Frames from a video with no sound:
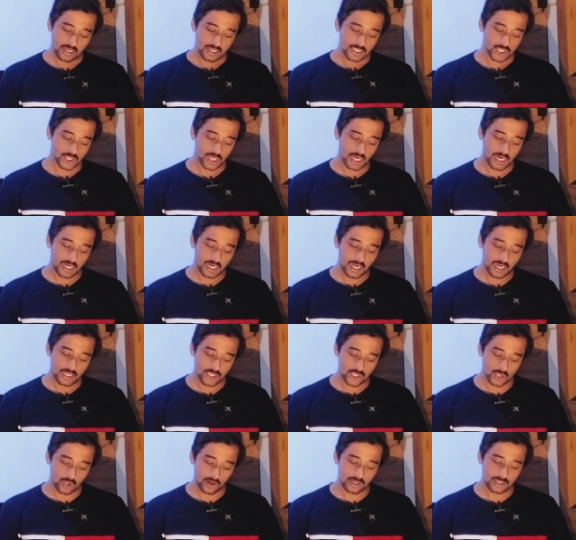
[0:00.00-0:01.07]
Straight line
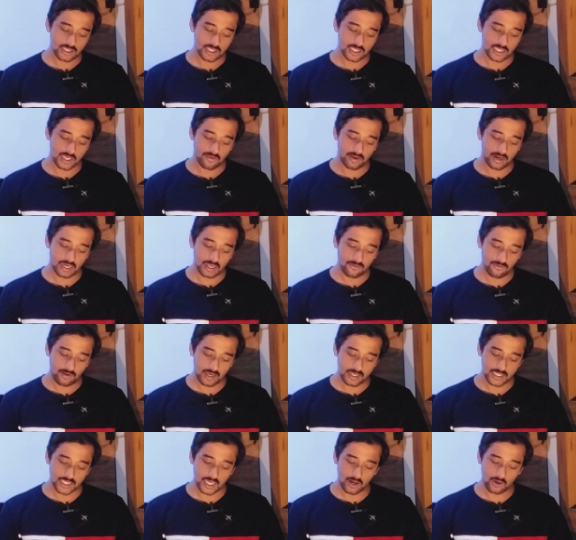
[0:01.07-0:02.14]
joins
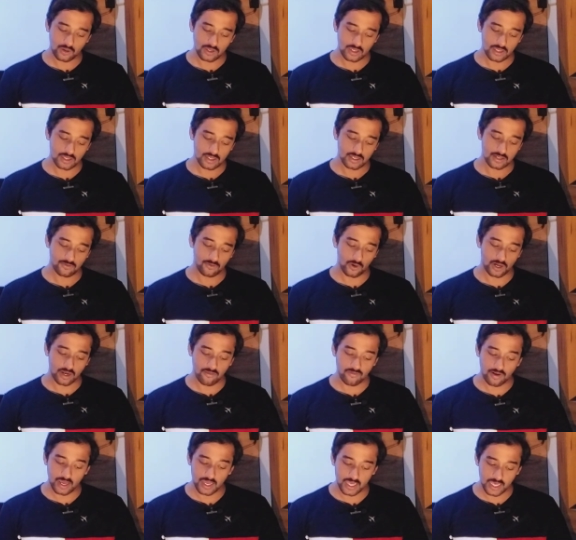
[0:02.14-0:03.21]
75 south,
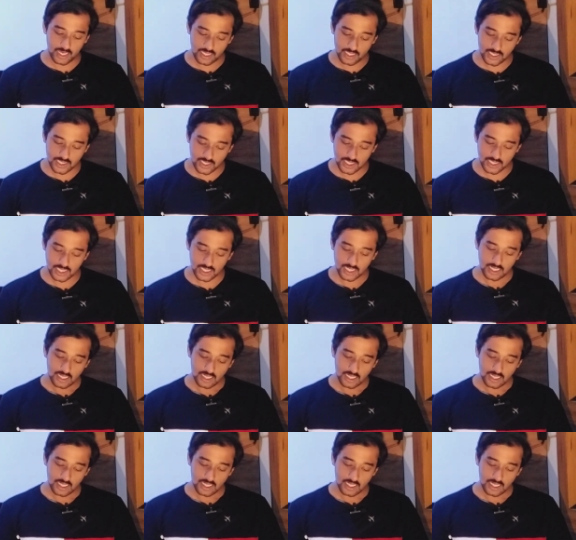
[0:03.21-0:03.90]
45 east,